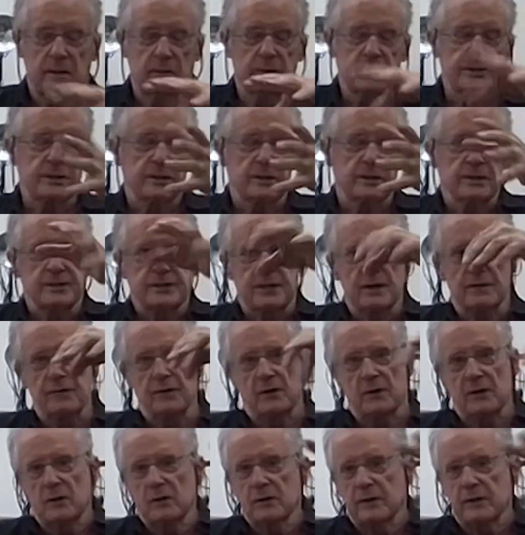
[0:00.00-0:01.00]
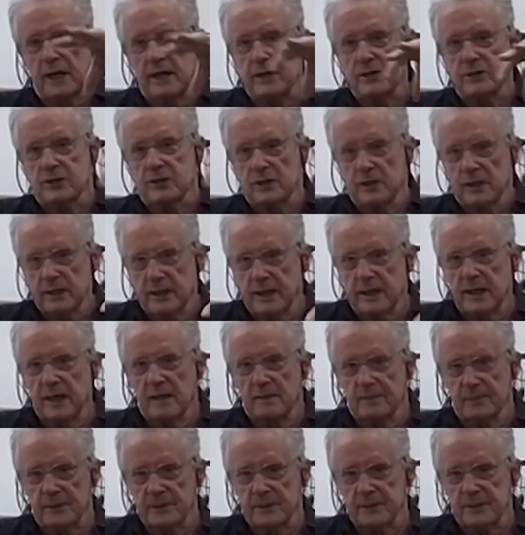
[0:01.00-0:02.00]
was in a different location on
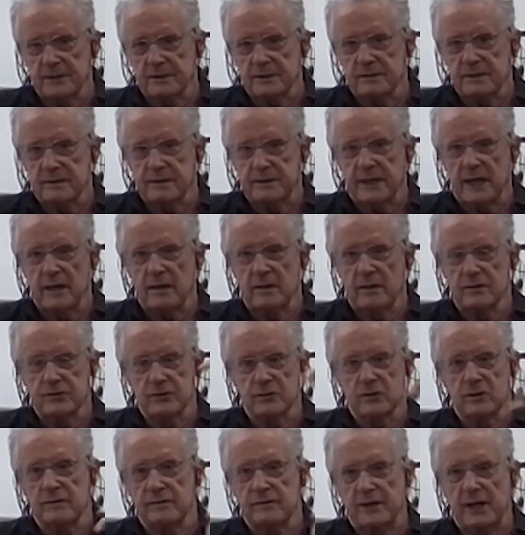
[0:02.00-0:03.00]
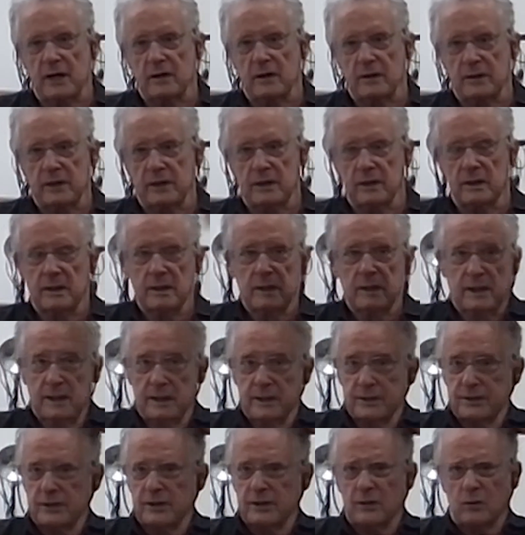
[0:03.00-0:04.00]
campus, sort of downhill.
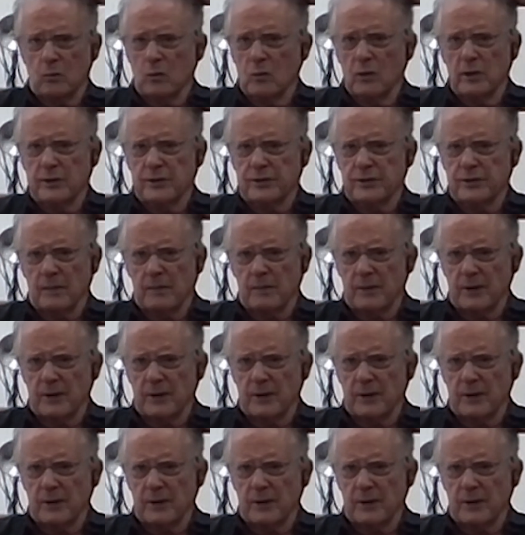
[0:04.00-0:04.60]
It's in the woods.